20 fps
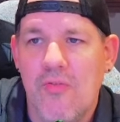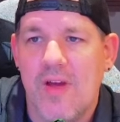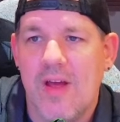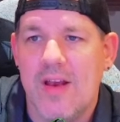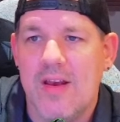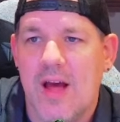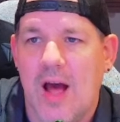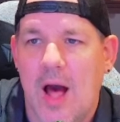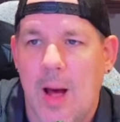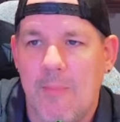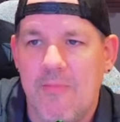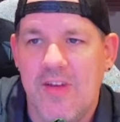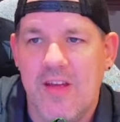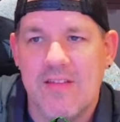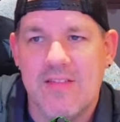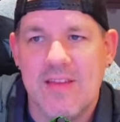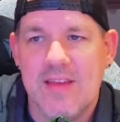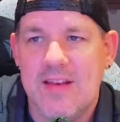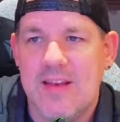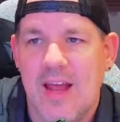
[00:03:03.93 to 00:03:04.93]
into
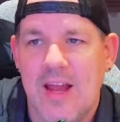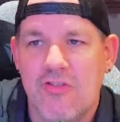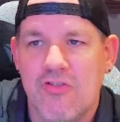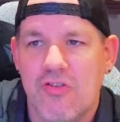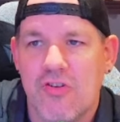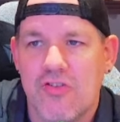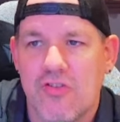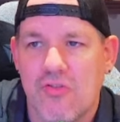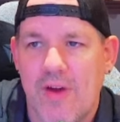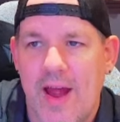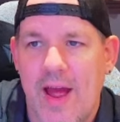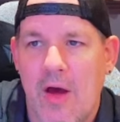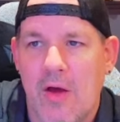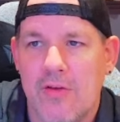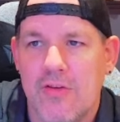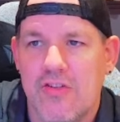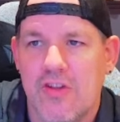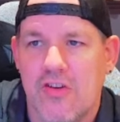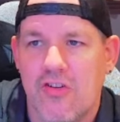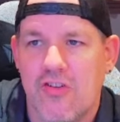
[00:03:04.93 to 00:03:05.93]
obviously dangerous ground,
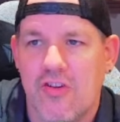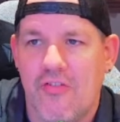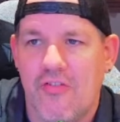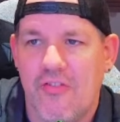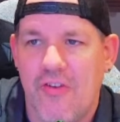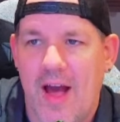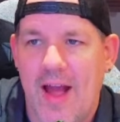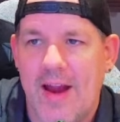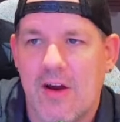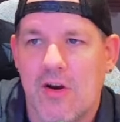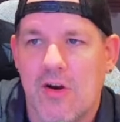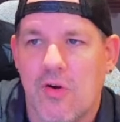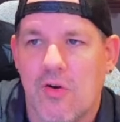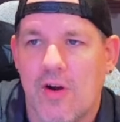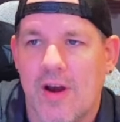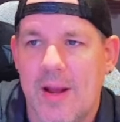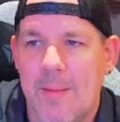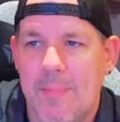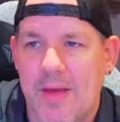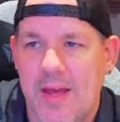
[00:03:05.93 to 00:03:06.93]
such as a fire or
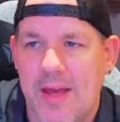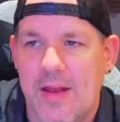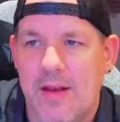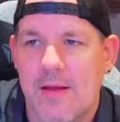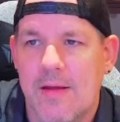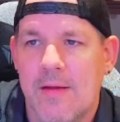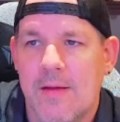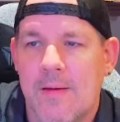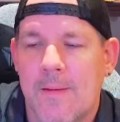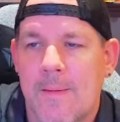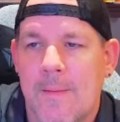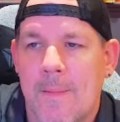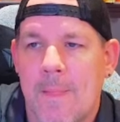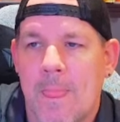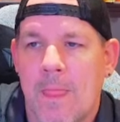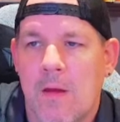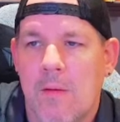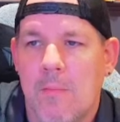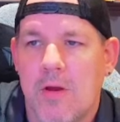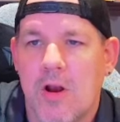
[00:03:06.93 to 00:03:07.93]
in a pit,
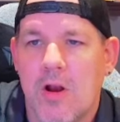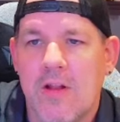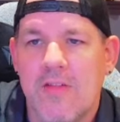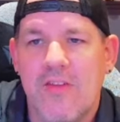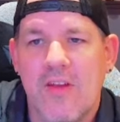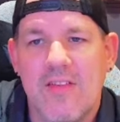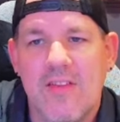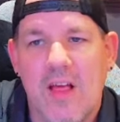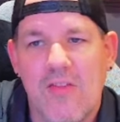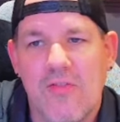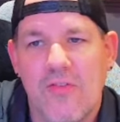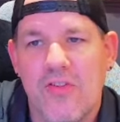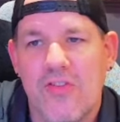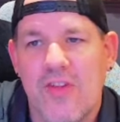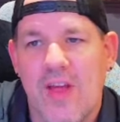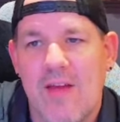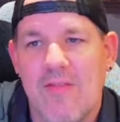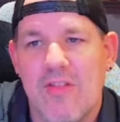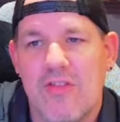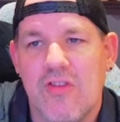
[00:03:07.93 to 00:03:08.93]
but on a successful
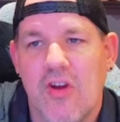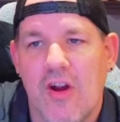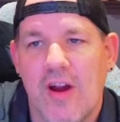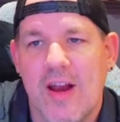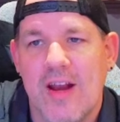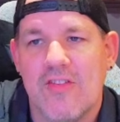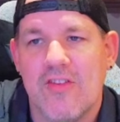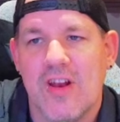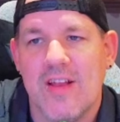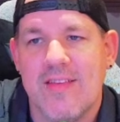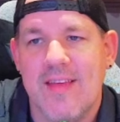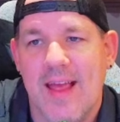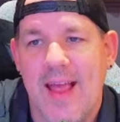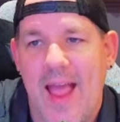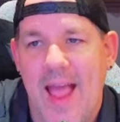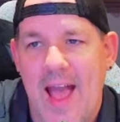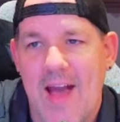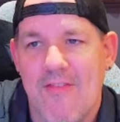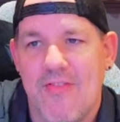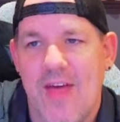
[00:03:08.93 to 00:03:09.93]
save, the target is going to take
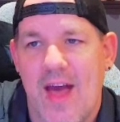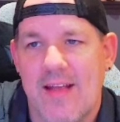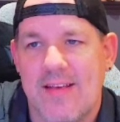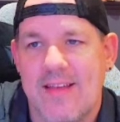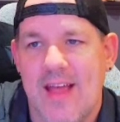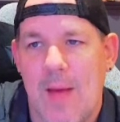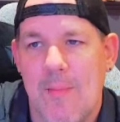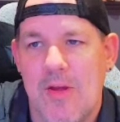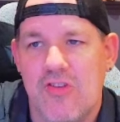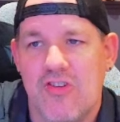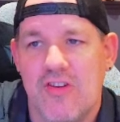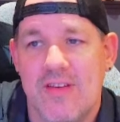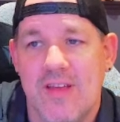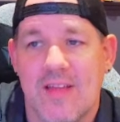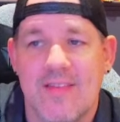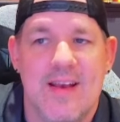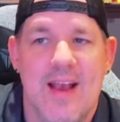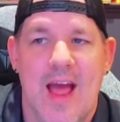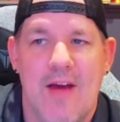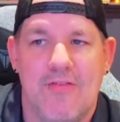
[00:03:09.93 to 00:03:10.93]
half that damage and
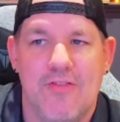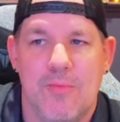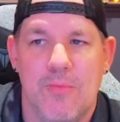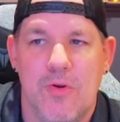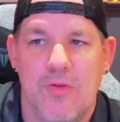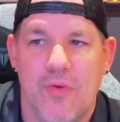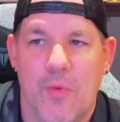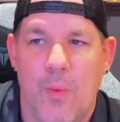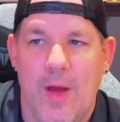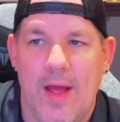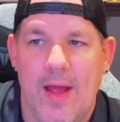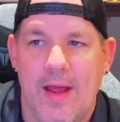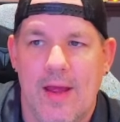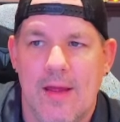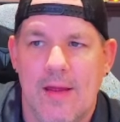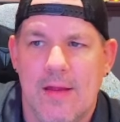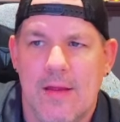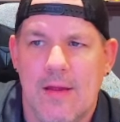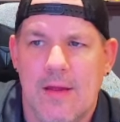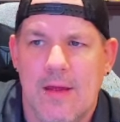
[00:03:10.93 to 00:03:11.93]
doesn't have to move away.
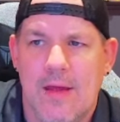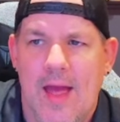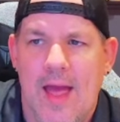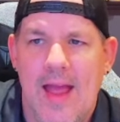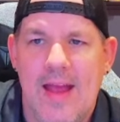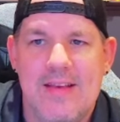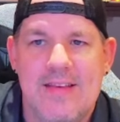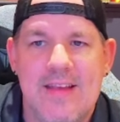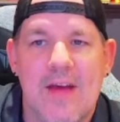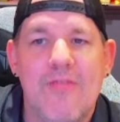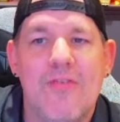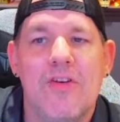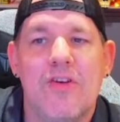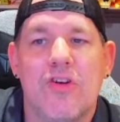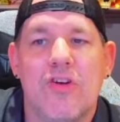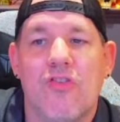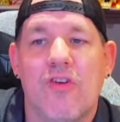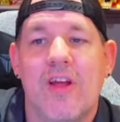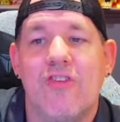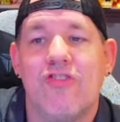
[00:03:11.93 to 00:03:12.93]
A deafened
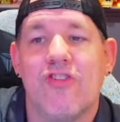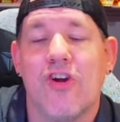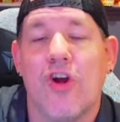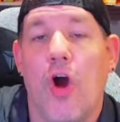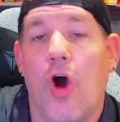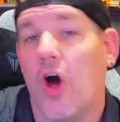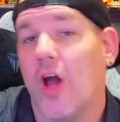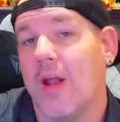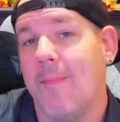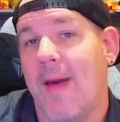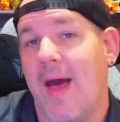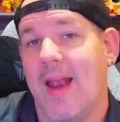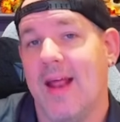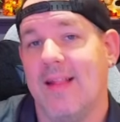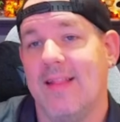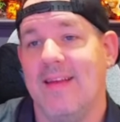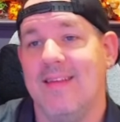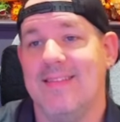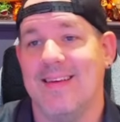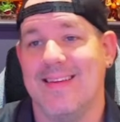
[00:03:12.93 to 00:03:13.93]
creature
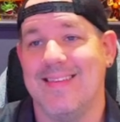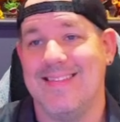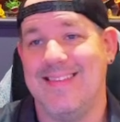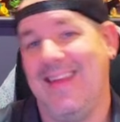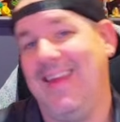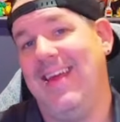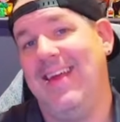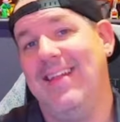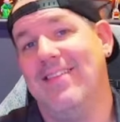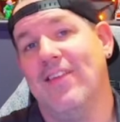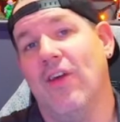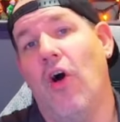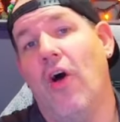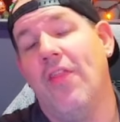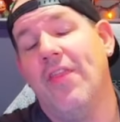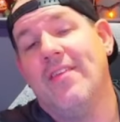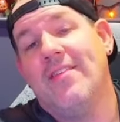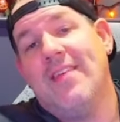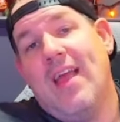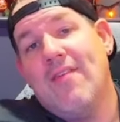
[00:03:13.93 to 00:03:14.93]
automatically succeeds on
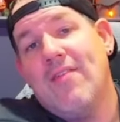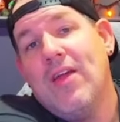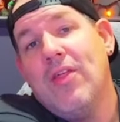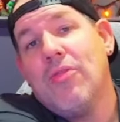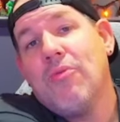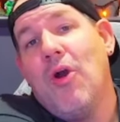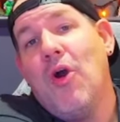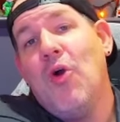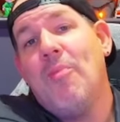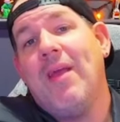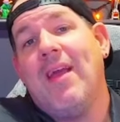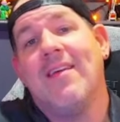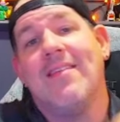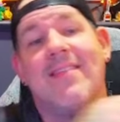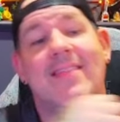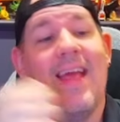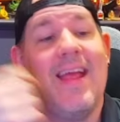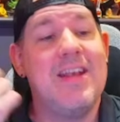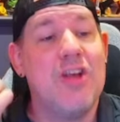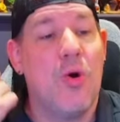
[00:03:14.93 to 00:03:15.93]
the saving throw because
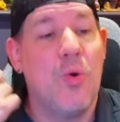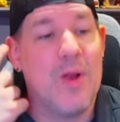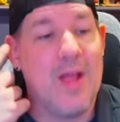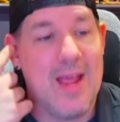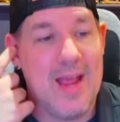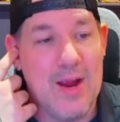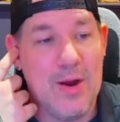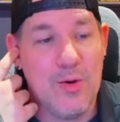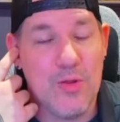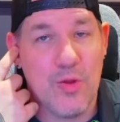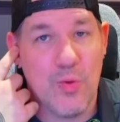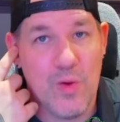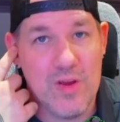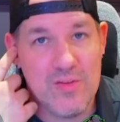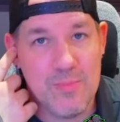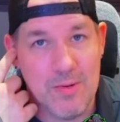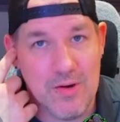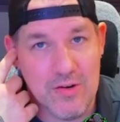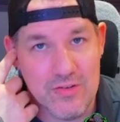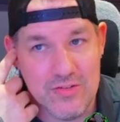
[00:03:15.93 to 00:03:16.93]
they don't hear the
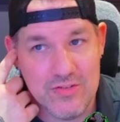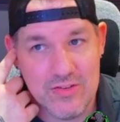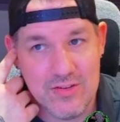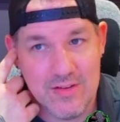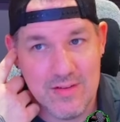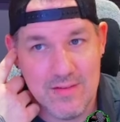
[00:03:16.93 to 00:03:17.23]
whispers.